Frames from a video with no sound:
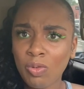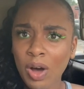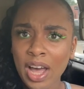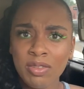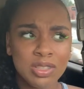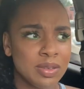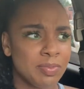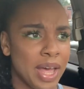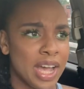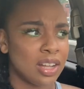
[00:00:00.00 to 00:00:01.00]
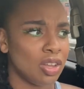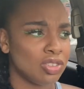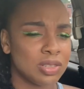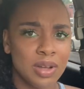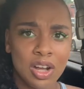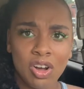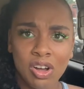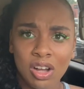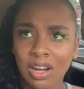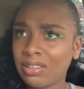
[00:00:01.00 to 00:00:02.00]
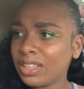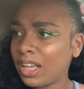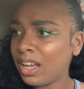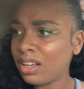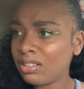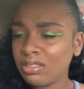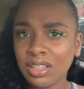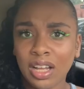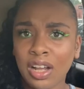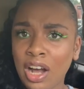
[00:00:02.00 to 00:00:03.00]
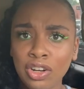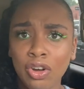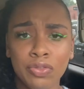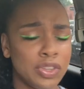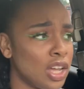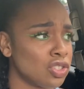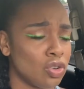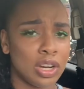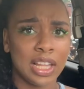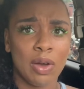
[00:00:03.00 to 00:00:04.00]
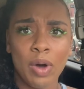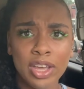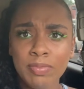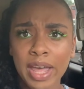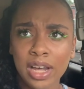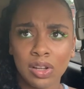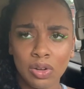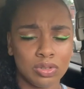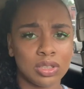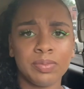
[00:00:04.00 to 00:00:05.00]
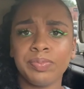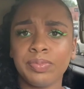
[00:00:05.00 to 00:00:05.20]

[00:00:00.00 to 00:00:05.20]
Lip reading: why was it mad close to my car? What the hell? I don't know if y'all saw that. Like, why you mad close?